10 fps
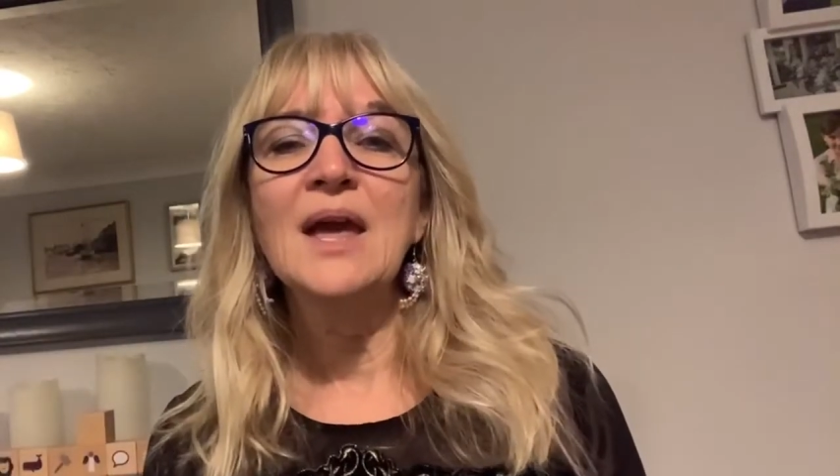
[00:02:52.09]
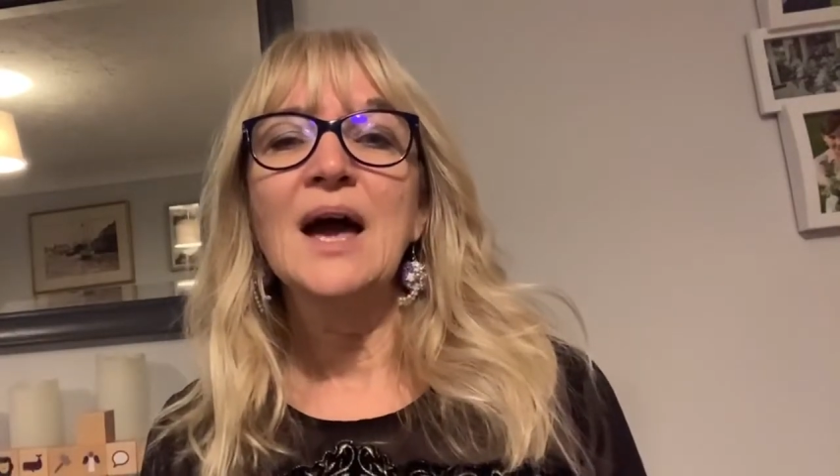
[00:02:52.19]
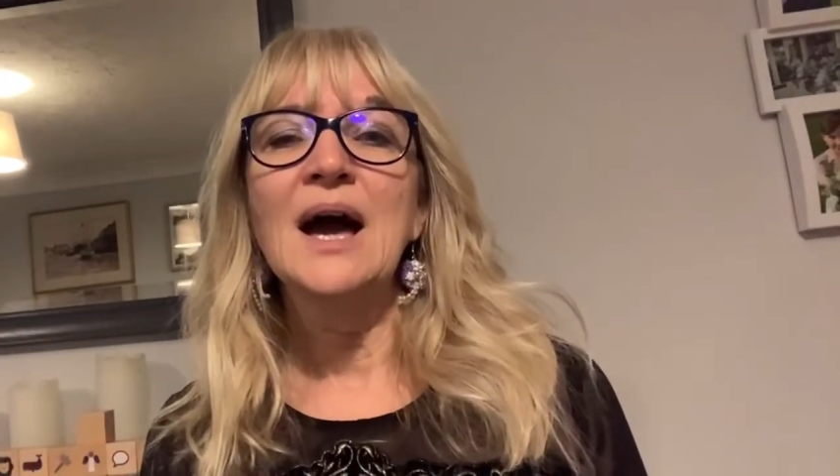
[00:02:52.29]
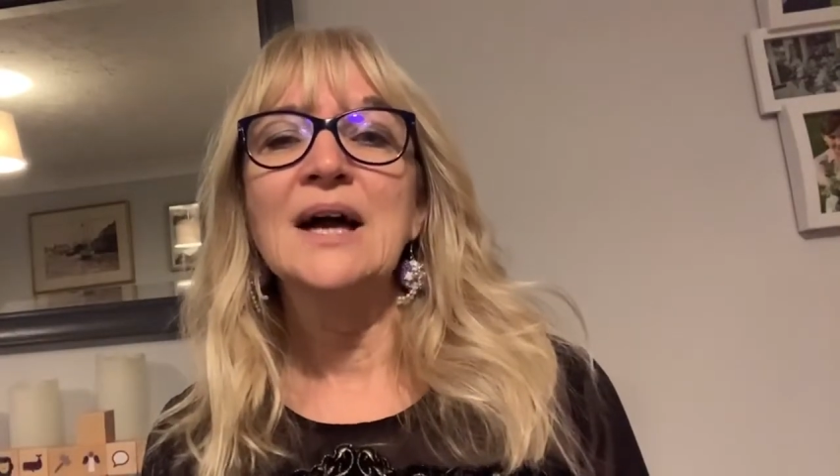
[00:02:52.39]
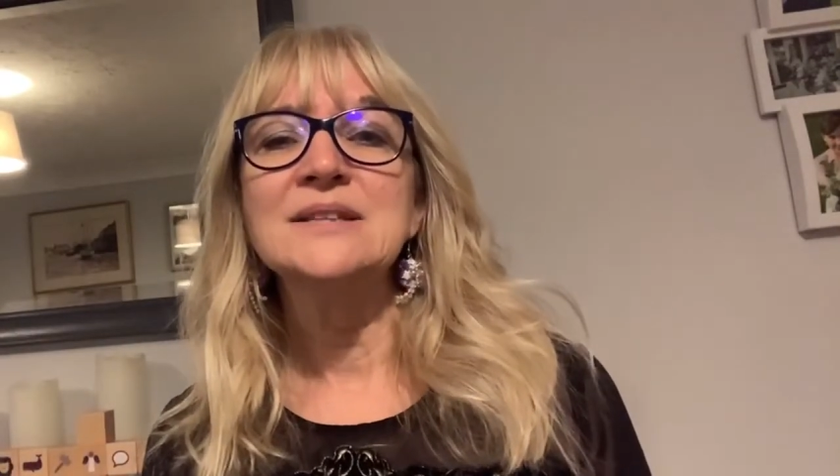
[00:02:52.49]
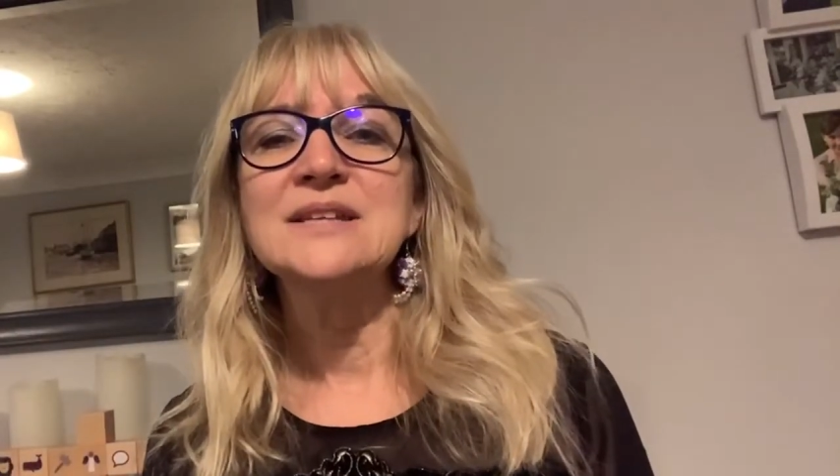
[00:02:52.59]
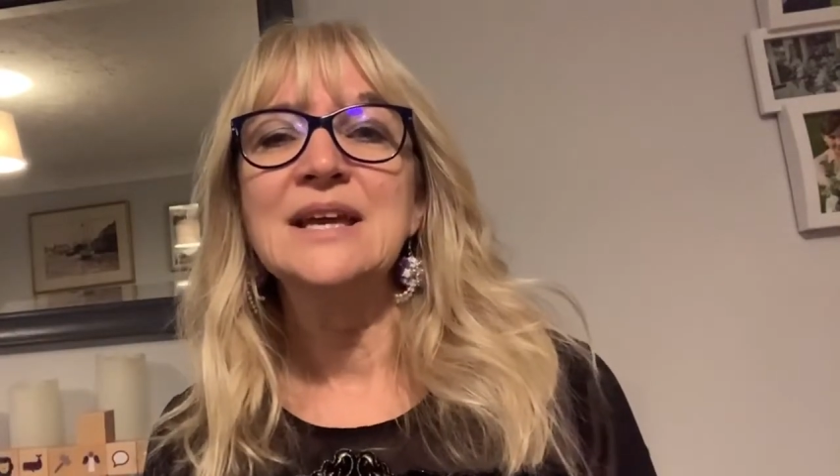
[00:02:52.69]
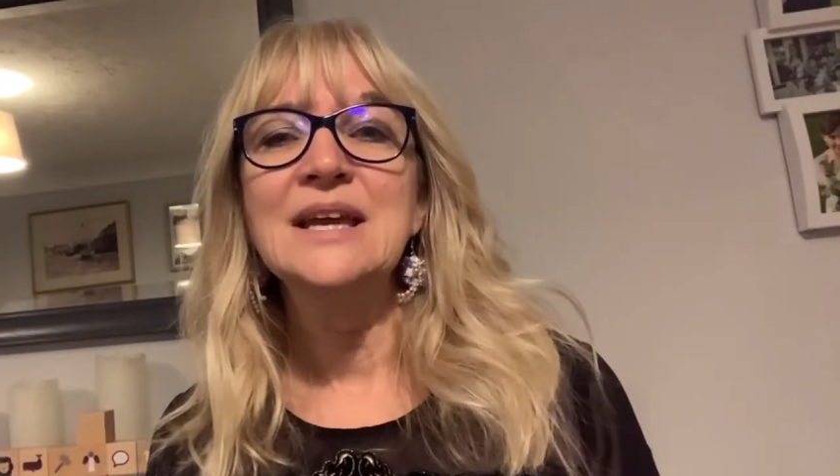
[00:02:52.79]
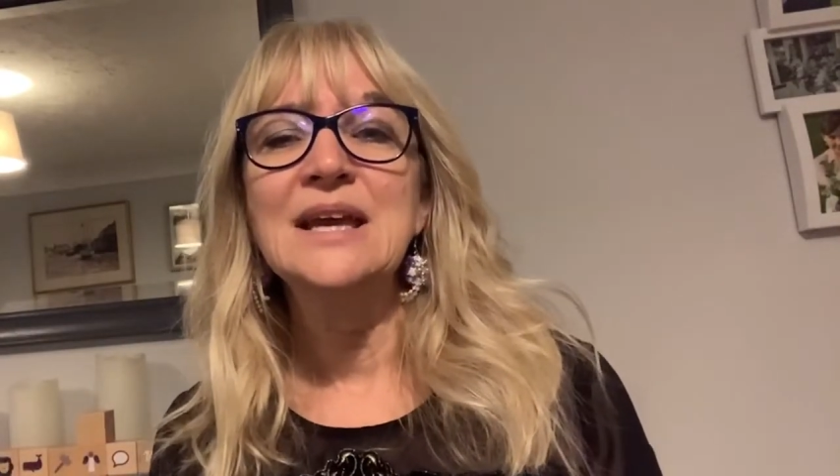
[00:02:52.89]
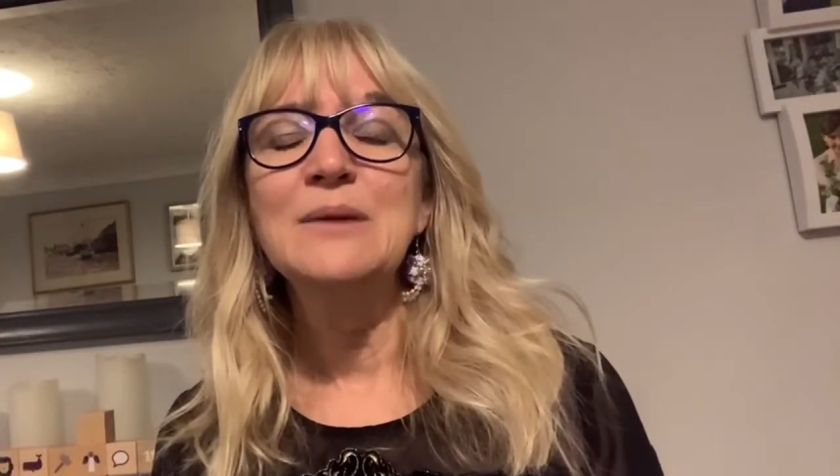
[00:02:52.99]
and
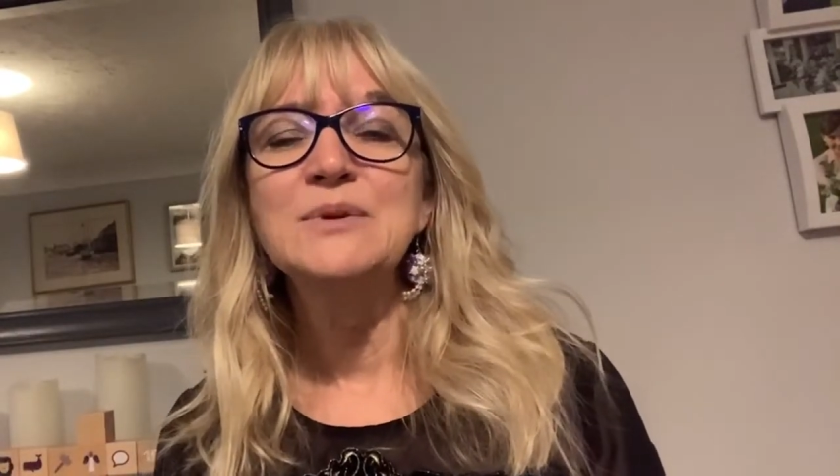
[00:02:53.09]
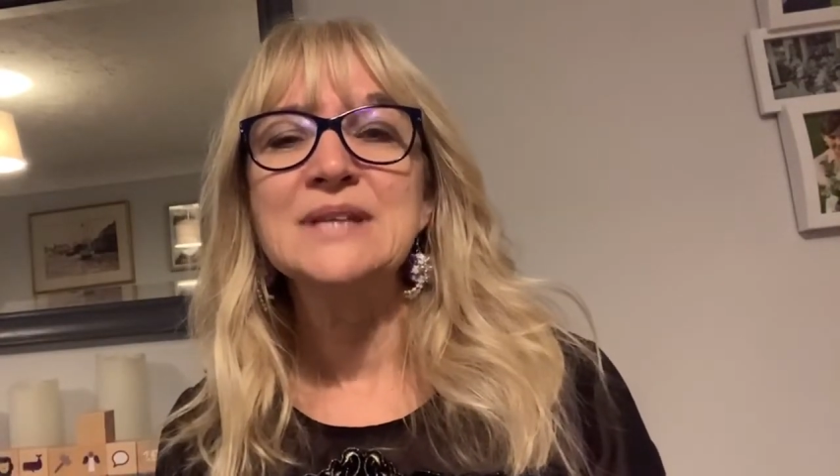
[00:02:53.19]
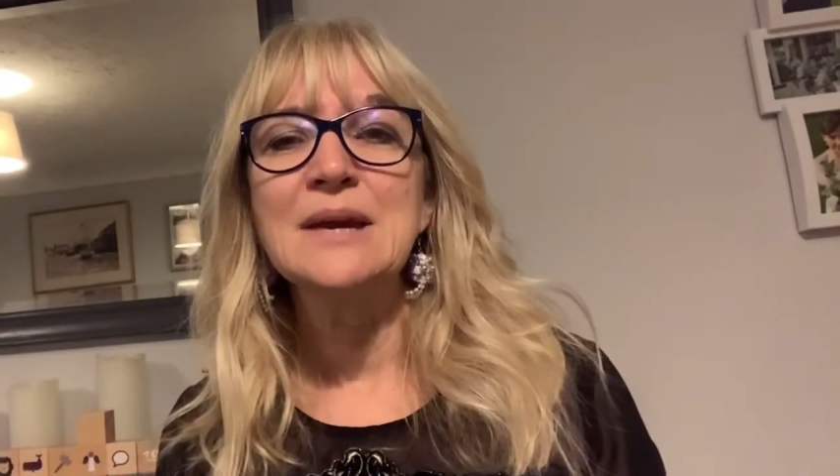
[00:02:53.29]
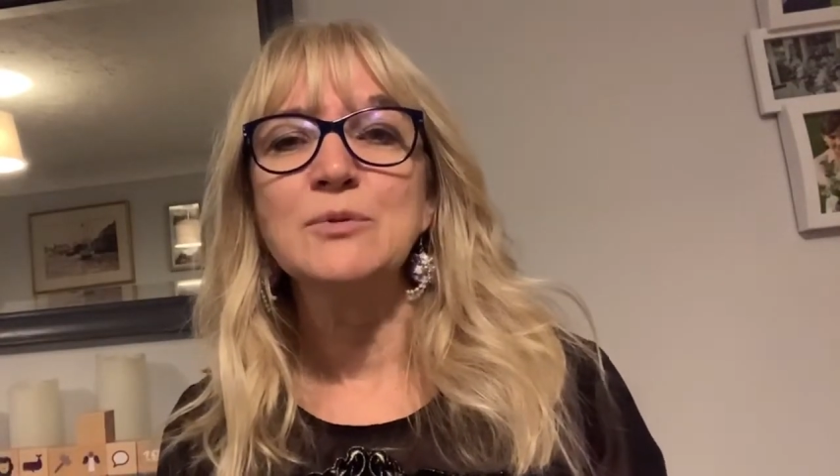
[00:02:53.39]
he was able